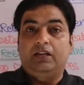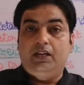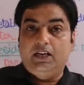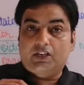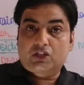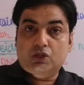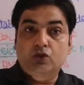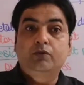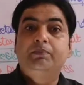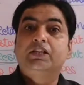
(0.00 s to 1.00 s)
it
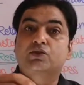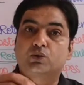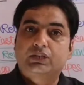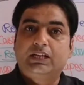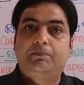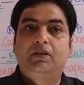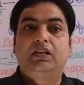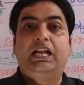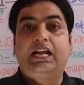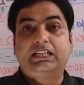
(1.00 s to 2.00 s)
should be
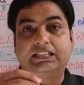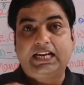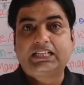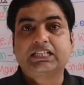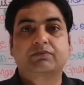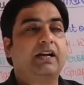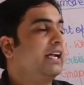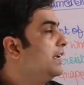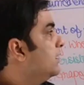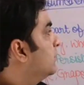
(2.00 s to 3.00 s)
suitable, and that is
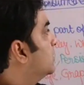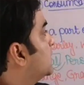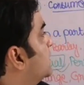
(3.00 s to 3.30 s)
why the